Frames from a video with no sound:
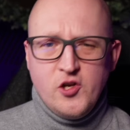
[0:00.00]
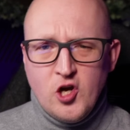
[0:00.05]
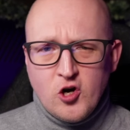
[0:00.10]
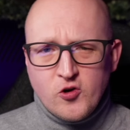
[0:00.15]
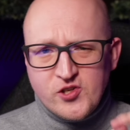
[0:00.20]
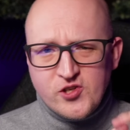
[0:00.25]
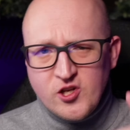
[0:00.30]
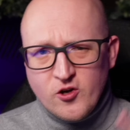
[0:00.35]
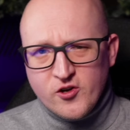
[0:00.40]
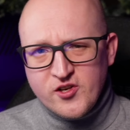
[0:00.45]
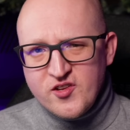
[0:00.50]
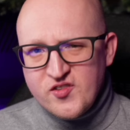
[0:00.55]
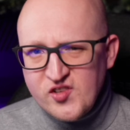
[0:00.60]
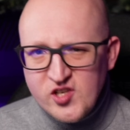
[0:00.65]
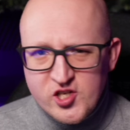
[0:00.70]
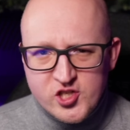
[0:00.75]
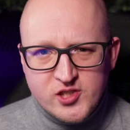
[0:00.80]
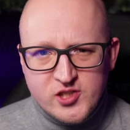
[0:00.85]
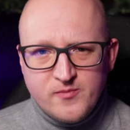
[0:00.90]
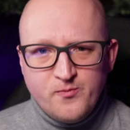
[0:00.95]
Note, your
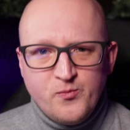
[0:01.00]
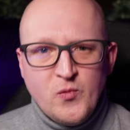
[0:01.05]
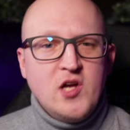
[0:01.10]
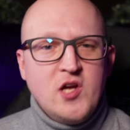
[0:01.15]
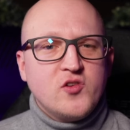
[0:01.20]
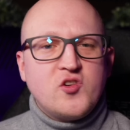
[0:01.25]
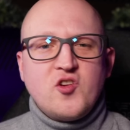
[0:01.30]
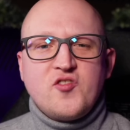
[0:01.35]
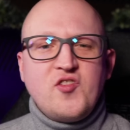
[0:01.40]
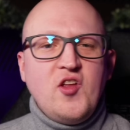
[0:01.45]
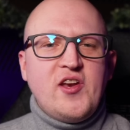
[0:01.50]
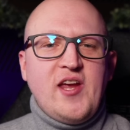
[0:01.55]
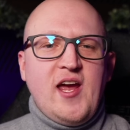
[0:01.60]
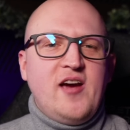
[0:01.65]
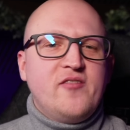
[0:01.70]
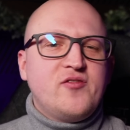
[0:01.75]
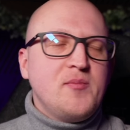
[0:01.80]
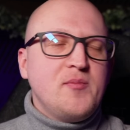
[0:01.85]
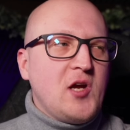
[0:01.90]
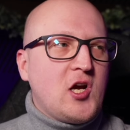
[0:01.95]
decision does not
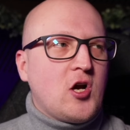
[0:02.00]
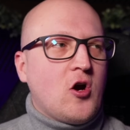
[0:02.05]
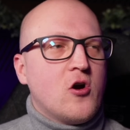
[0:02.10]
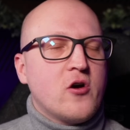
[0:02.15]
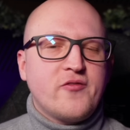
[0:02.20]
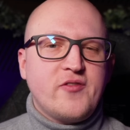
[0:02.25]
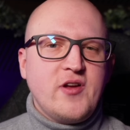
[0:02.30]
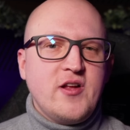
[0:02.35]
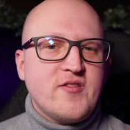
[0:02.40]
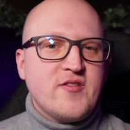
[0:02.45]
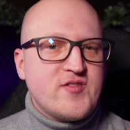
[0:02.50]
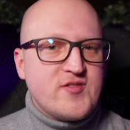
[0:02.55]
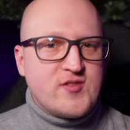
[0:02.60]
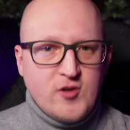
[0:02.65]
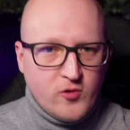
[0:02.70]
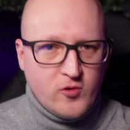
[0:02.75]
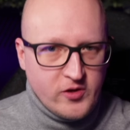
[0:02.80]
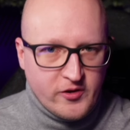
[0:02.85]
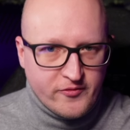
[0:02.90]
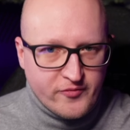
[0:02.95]
have to be carved in
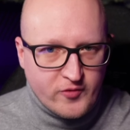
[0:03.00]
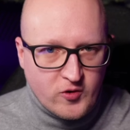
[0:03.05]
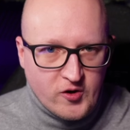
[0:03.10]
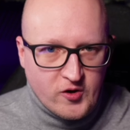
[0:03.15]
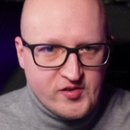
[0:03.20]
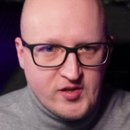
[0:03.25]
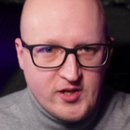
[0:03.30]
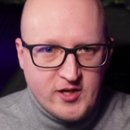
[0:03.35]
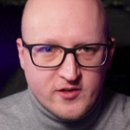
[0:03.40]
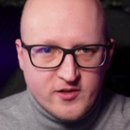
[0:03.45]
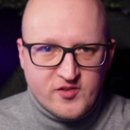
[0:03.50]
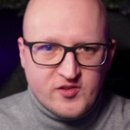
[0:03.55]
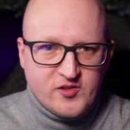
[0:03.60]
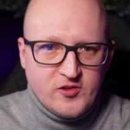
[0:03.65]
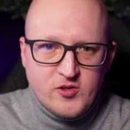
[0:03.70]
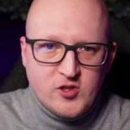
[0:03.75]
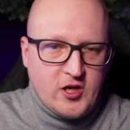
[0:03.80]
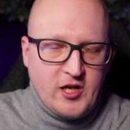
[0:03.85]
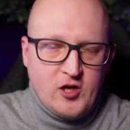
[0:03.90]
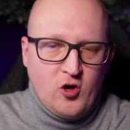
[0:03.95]
stone, of course, yeah?
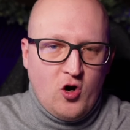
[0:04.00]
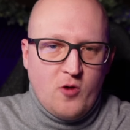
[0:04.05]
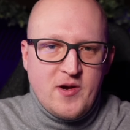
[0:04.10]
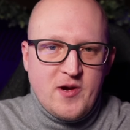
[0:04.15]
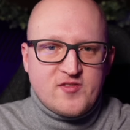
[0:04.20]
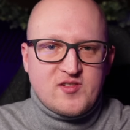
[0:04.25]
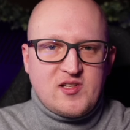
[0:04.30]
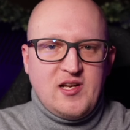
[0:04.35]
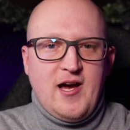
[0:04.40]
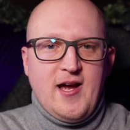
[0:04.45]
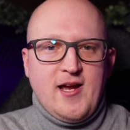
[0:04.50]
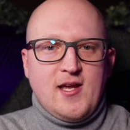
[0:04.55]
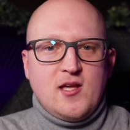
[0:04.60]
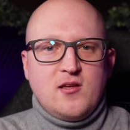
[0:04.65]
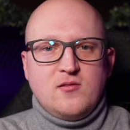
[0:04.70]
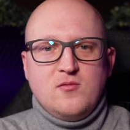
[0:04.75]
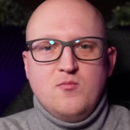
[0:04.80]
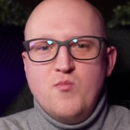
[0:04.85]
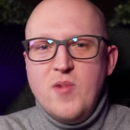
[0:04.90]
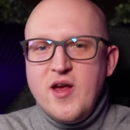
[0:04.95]
So you can always
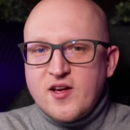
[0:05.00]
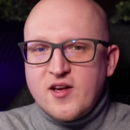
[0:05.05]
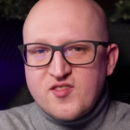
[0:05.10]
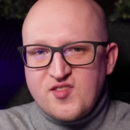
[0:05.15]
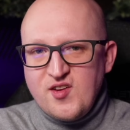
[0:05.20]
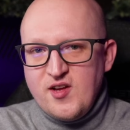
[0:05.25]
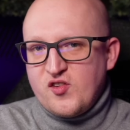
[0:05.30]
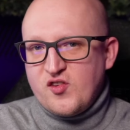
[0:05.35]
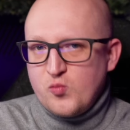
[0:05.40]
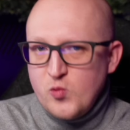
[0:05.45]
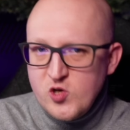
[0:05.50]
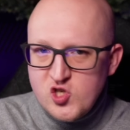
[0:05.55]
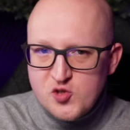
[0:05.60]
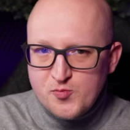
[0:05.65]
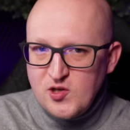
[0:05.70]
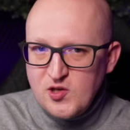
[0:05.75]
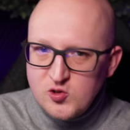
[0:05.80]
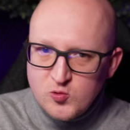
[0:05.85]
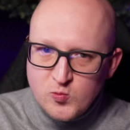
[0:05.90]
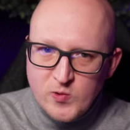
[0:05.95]
like mix and
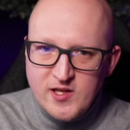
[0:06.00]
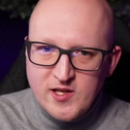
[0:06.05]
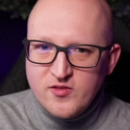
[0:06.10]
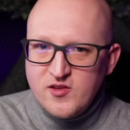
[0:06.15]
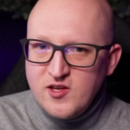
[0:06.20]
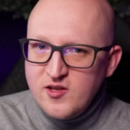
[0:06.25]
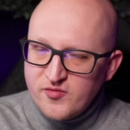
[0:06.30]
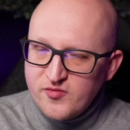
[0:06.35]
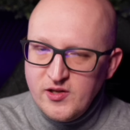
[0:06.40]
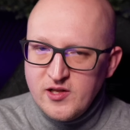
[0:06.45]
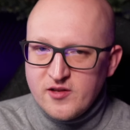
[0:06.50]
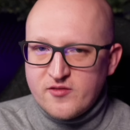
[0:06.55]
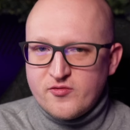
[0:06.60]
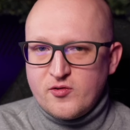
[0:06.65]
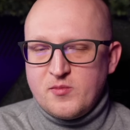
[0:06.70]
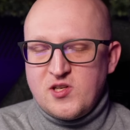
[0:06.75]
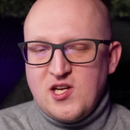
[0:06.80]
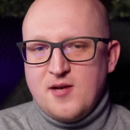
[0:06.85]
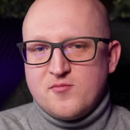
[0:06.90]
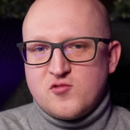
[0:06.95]
switch between these fields
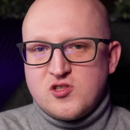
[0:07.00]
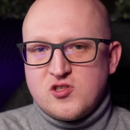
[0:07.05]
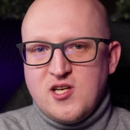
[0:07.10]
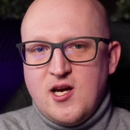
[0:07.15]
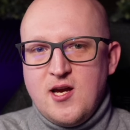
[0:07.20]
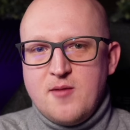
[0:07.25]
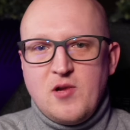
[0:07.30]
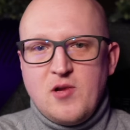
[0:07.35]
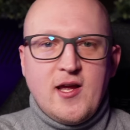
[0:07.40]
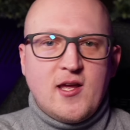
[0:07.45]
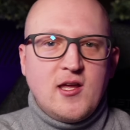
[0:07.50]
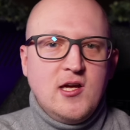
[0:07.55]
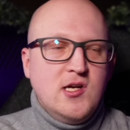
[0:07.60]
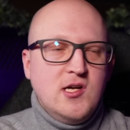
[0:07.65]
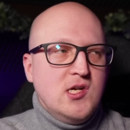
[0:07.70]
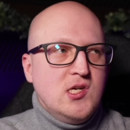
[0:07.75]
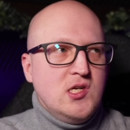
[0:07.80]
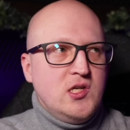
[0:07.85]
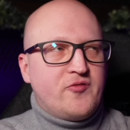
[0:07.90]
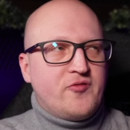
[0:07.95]
from time to time, like
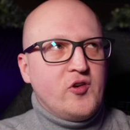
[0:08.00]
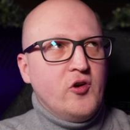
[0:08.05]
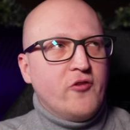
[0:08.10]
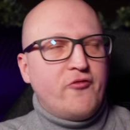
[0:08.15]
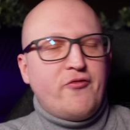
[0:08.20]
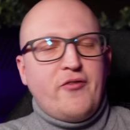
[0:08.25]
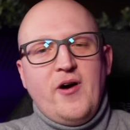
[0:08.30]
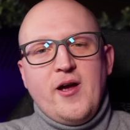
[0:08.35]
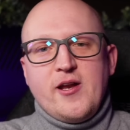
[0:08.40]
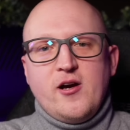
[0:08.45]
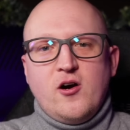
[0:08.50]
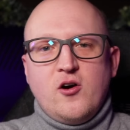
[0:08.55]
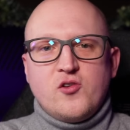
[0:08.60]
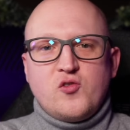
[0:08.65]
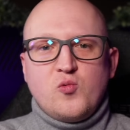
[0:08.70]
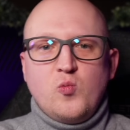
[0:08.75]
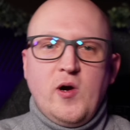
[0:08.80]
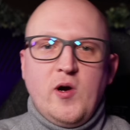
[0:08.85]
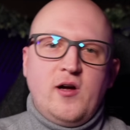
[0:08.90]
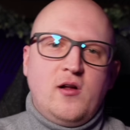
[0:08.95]
if you find
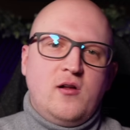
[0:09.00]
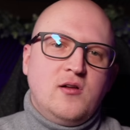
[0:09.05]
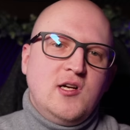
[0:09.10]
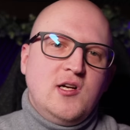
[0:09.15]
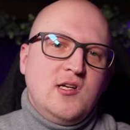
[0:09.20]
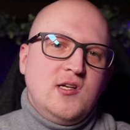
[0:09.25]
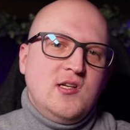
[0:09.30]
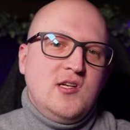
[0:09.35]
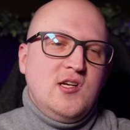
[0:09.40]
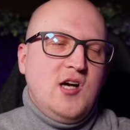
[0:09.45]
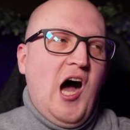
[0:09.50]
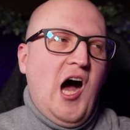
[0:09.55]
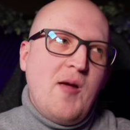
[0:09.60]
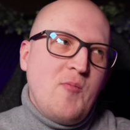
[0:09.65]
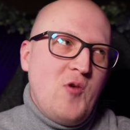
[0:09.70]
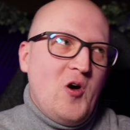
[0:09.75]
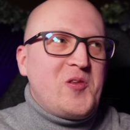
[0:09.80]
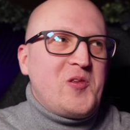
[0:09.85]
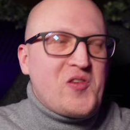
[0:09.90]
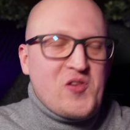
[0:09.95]
out, well,
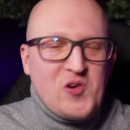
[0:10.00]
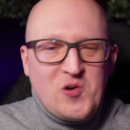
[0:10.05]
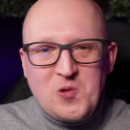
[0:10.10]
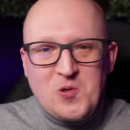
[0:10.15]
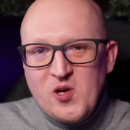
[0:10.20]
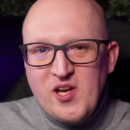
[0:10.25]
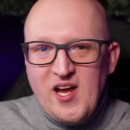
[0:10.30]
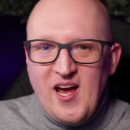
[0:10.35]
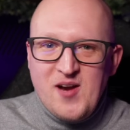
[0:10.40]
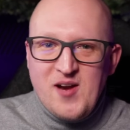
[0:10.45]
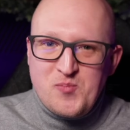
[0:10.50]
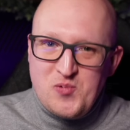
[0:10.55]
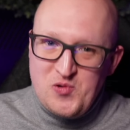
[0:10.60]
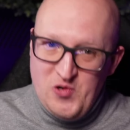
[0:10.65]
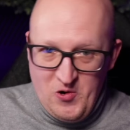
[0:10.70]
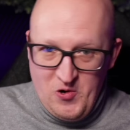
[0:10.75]
I'm not so good at